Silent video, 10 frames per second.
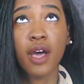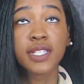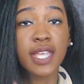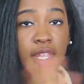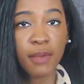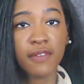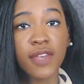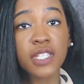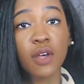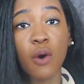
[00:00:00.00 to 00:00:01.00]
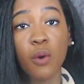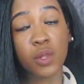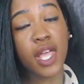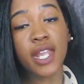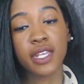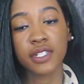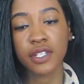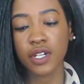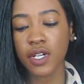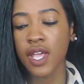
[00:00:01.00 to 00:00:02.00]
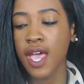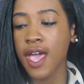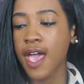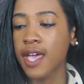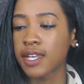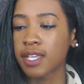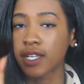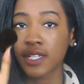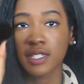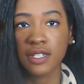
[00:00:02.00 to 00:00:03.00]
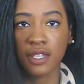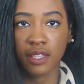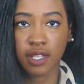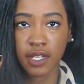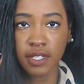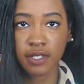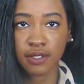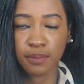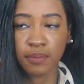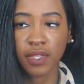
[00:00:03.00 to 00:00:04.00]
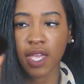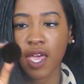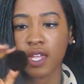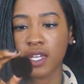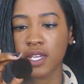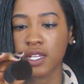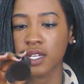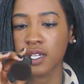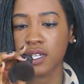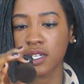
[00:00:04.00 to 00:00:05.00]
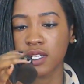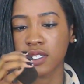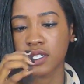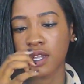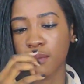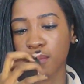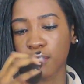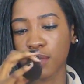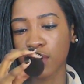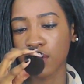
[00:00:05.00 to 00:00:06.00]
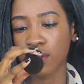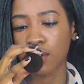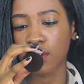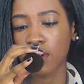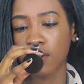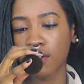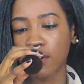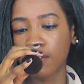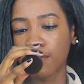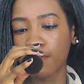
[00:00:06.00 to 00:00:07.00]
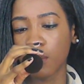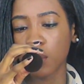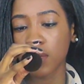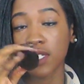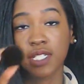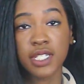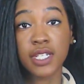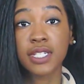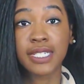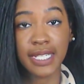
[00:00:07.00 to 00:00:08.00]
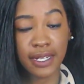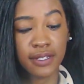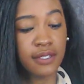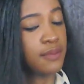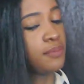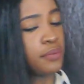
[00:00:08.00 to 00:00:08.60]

setting my face a whole lot easier. And it is this, and it is number 4Z6.